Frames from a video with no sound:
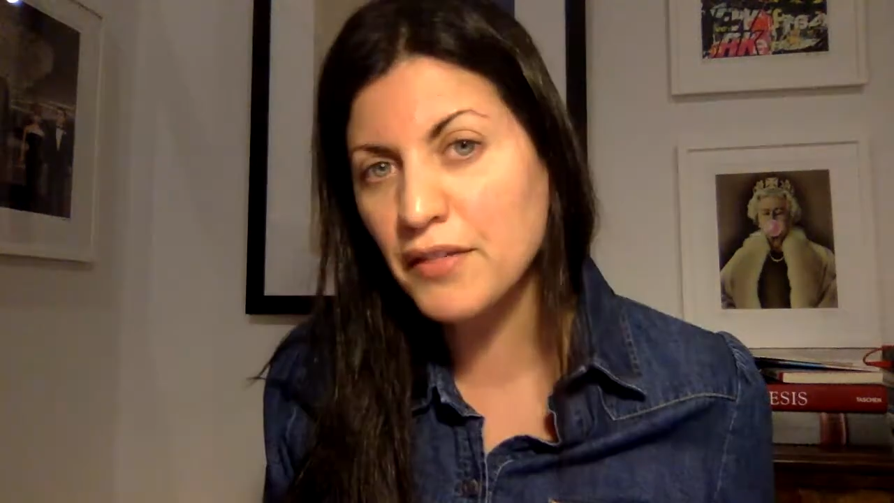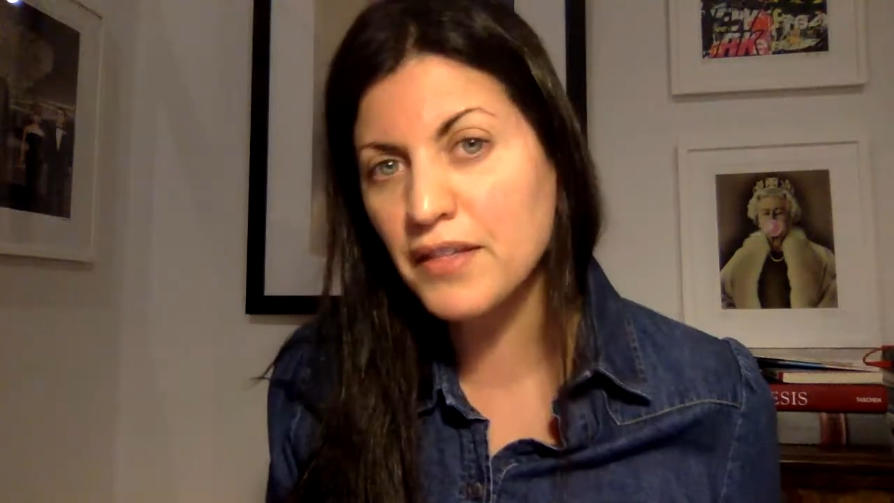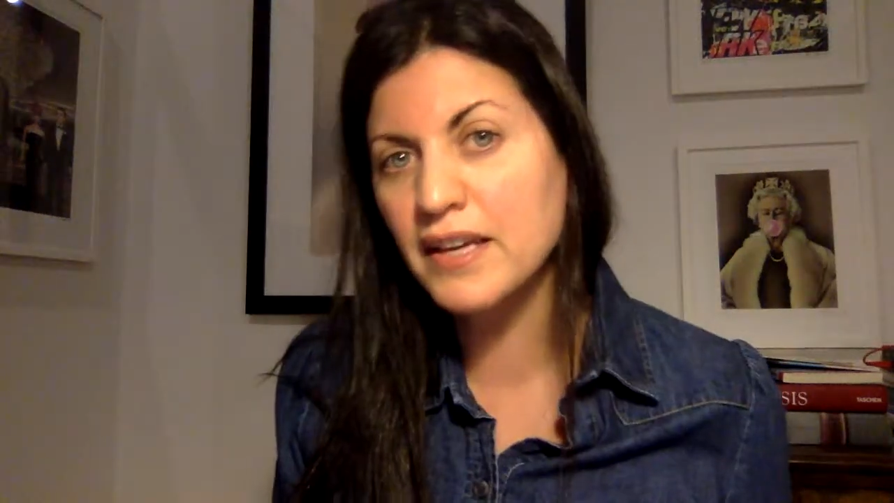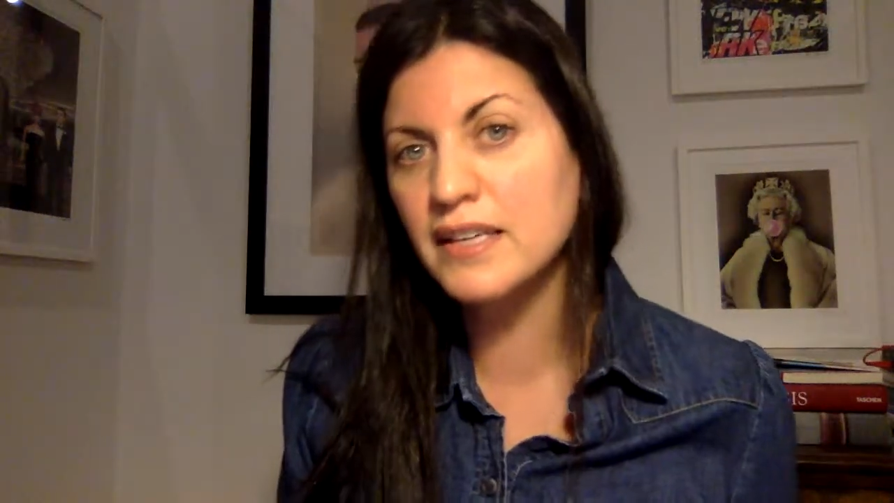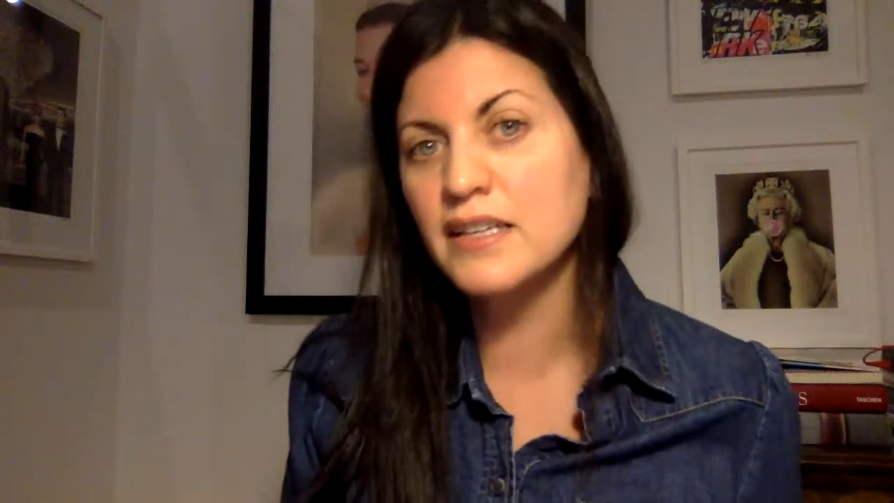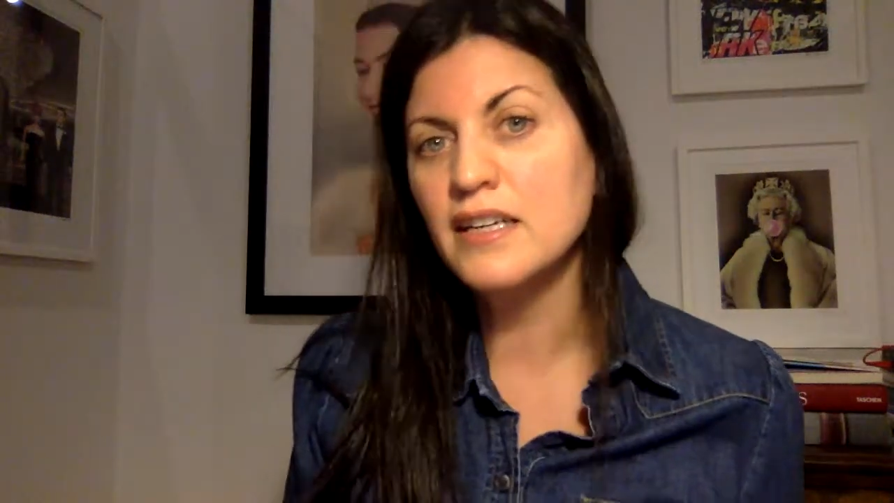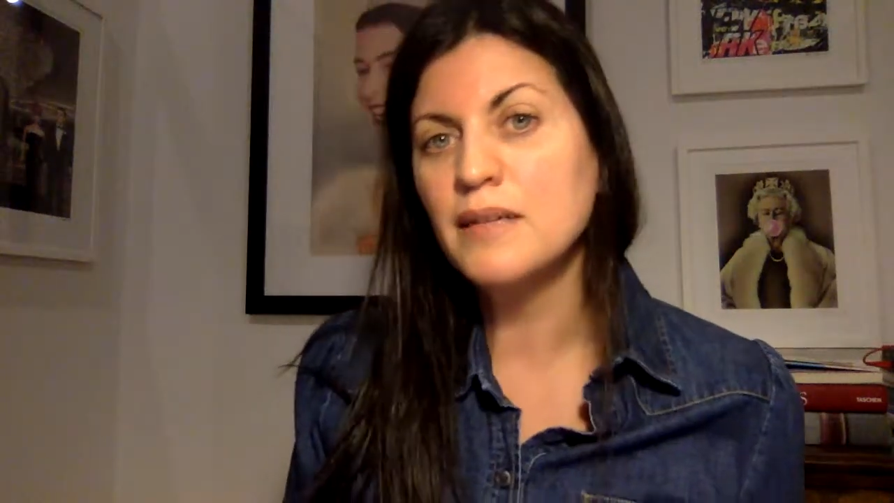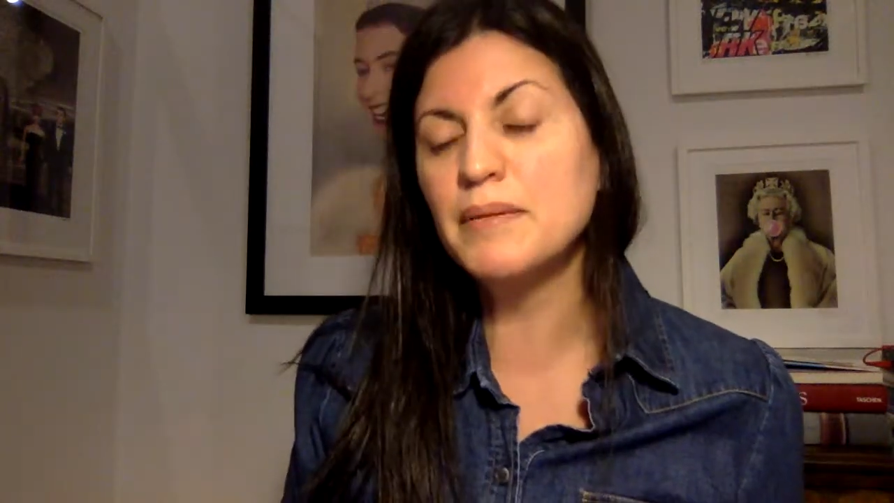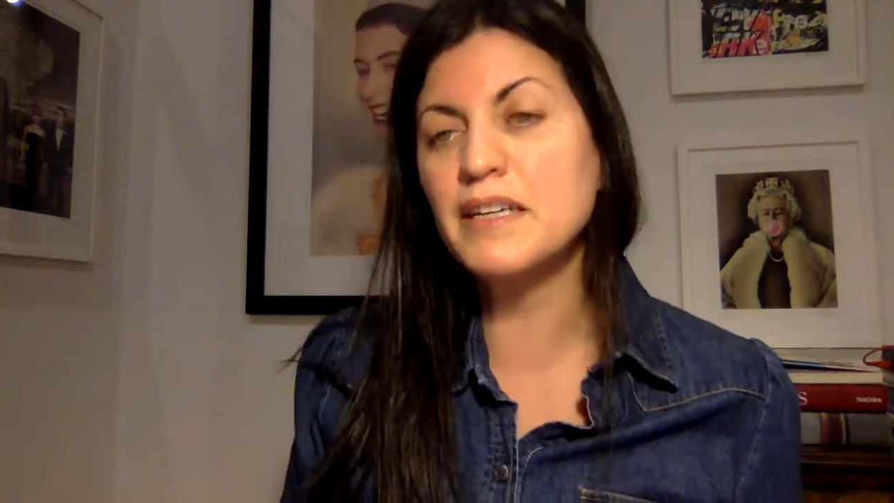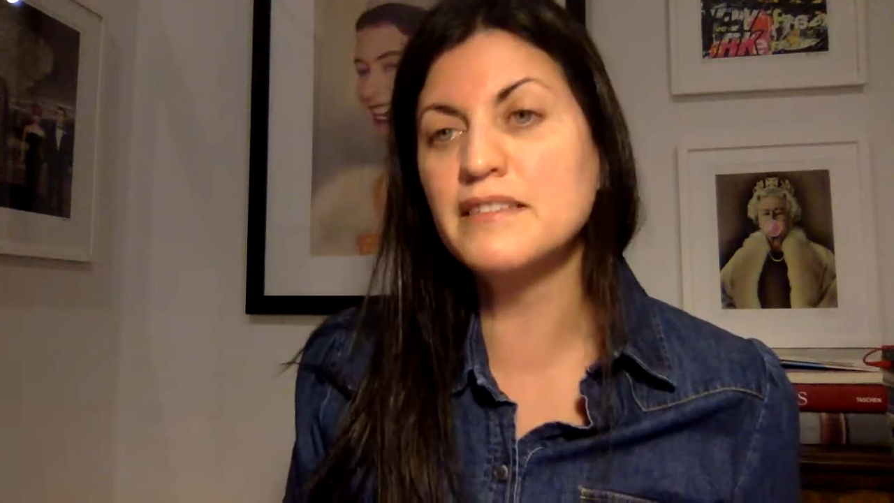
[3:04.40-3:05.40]
thing
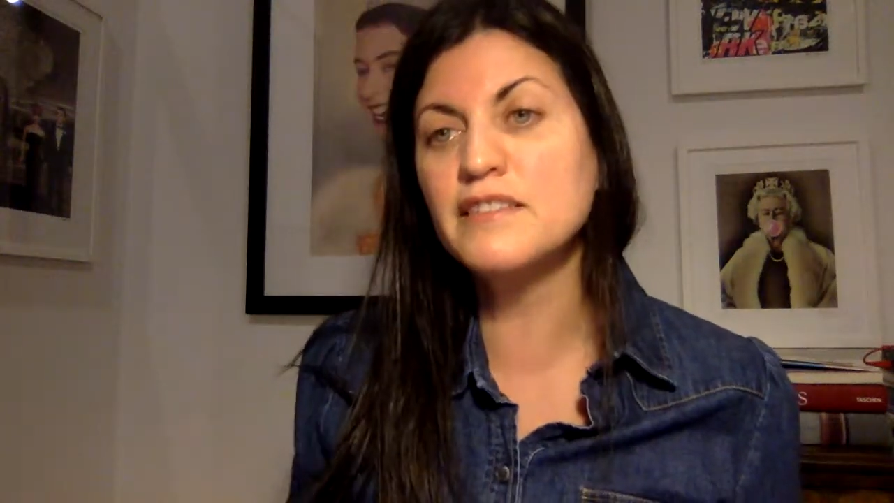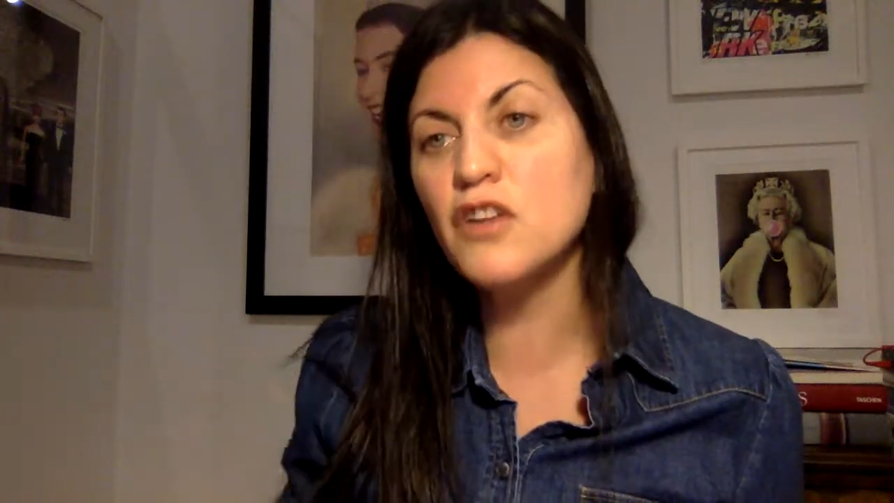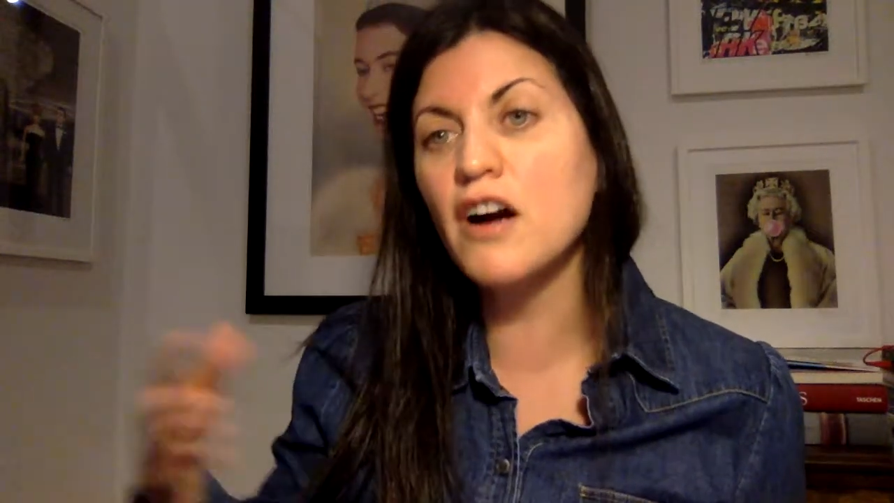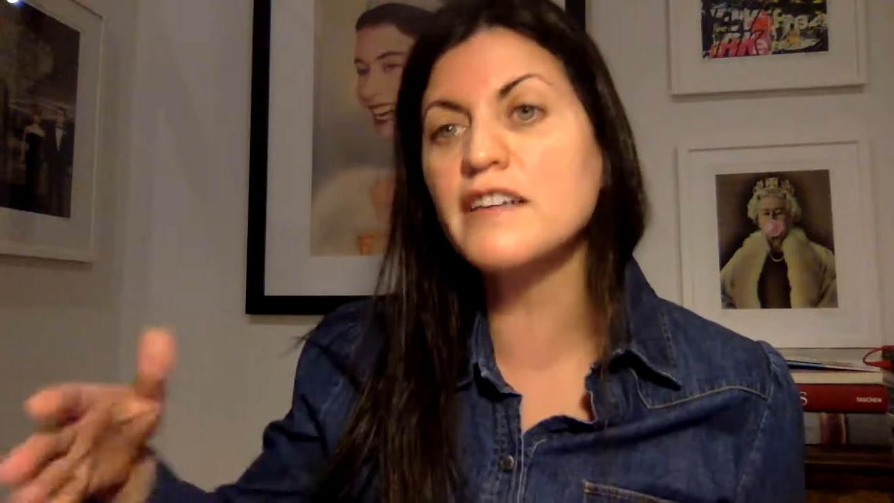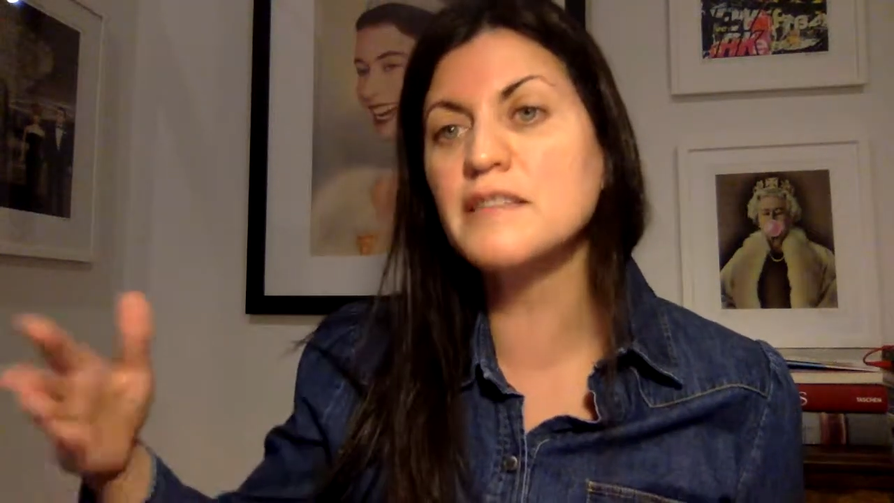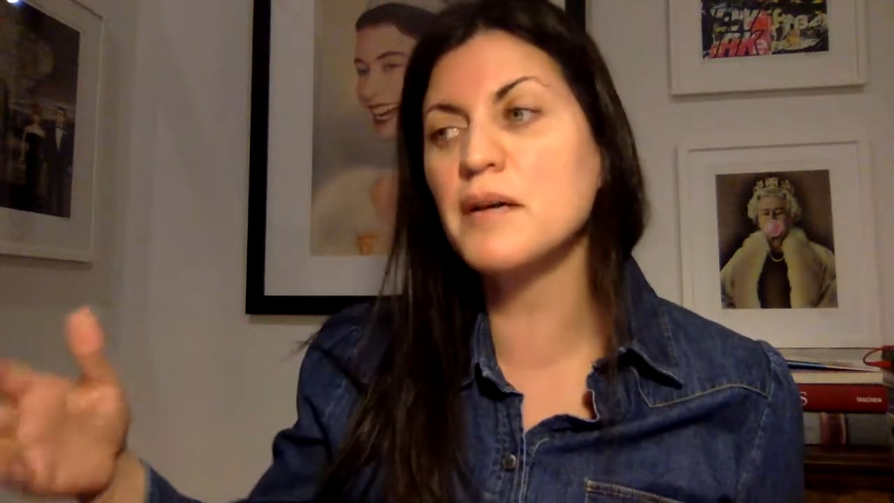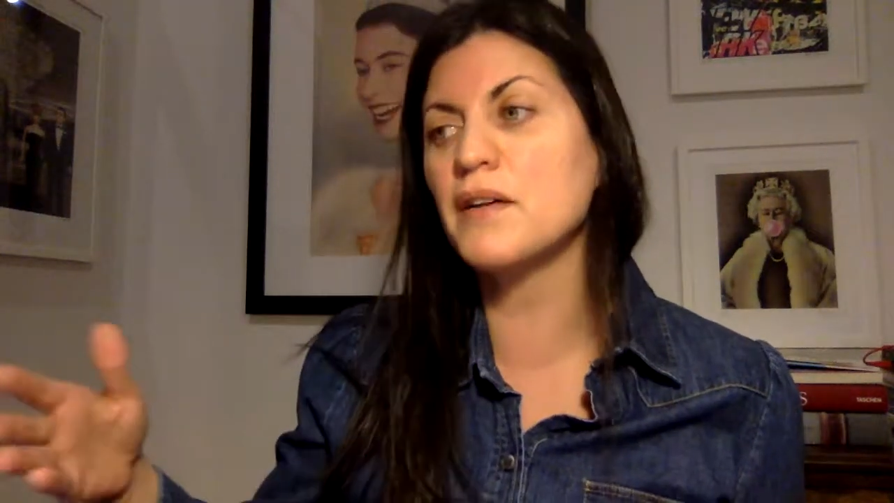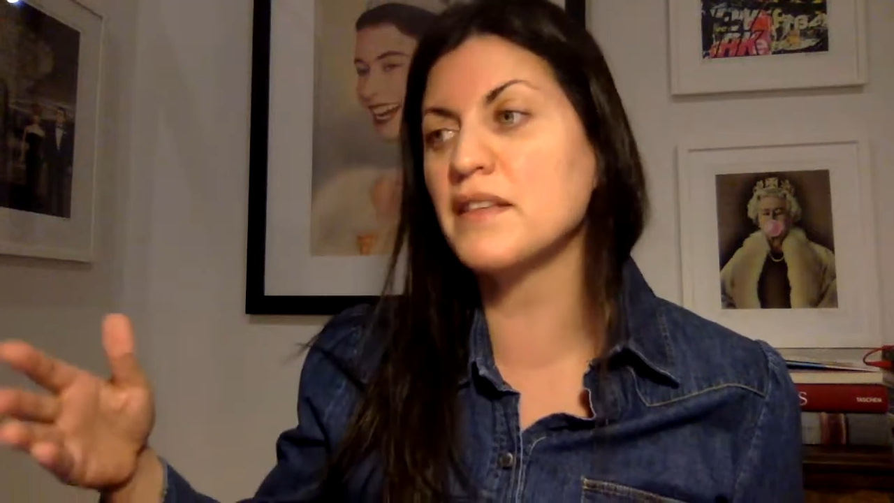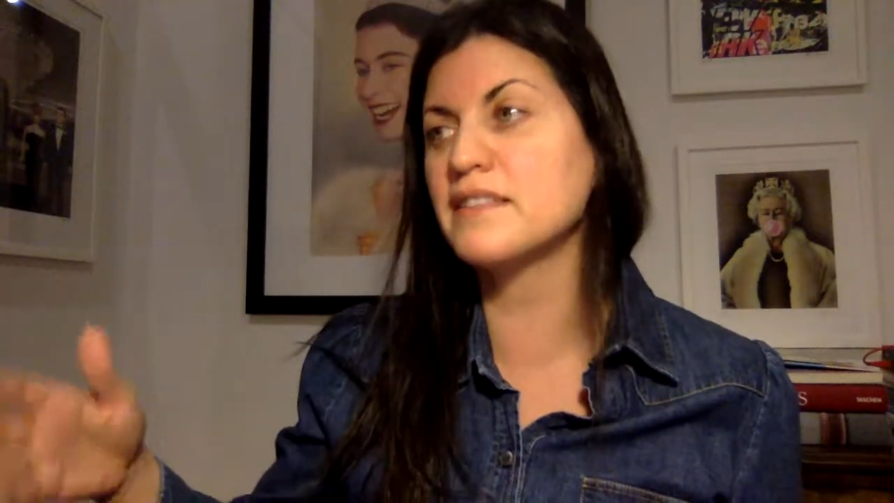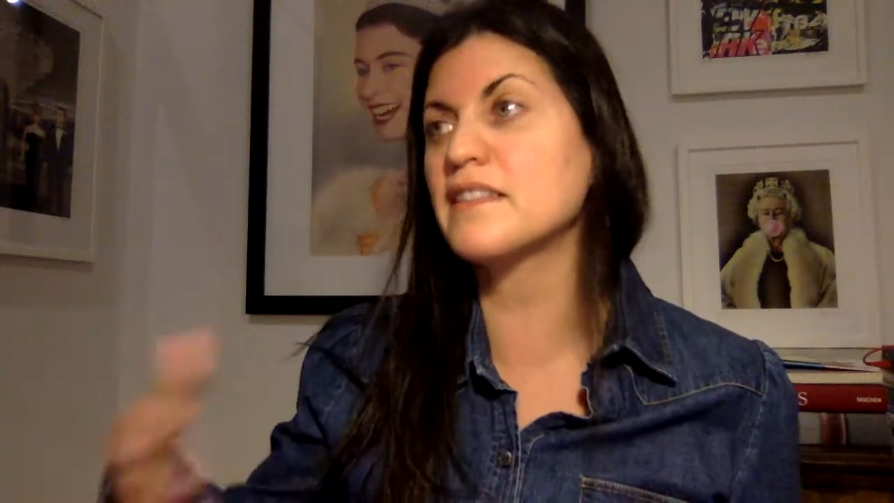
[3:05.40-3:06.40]
because he talks
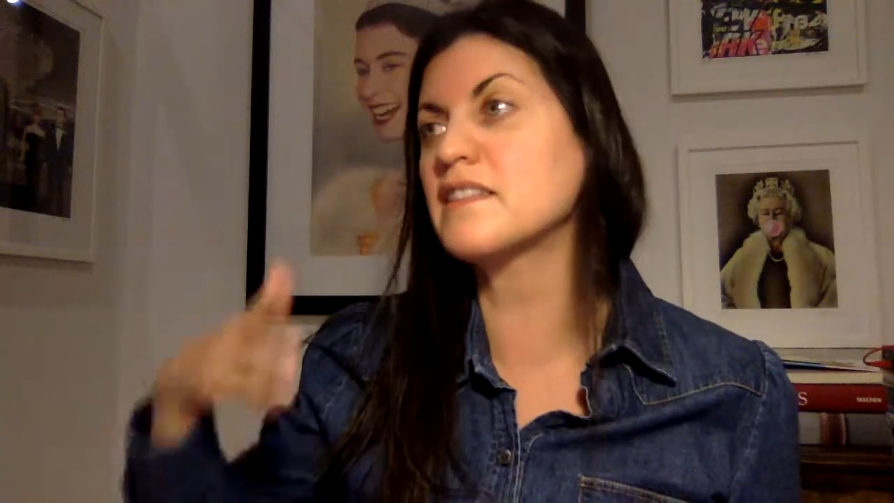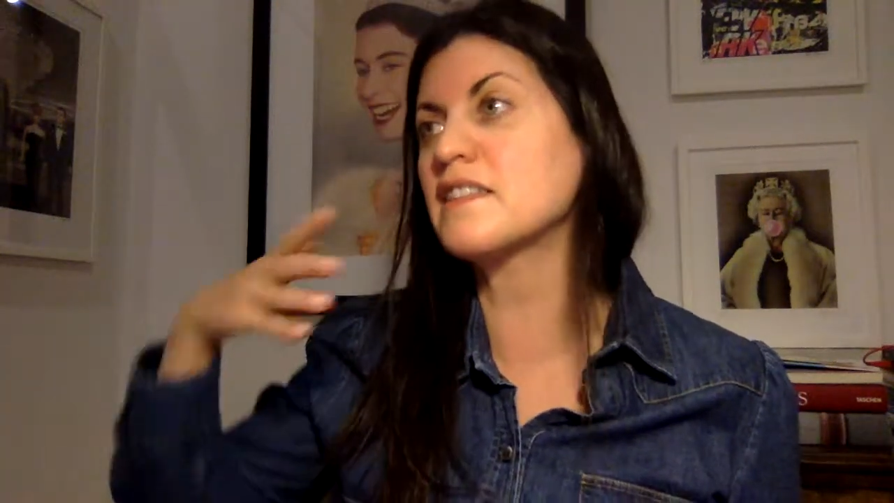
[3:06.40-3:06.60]
about this as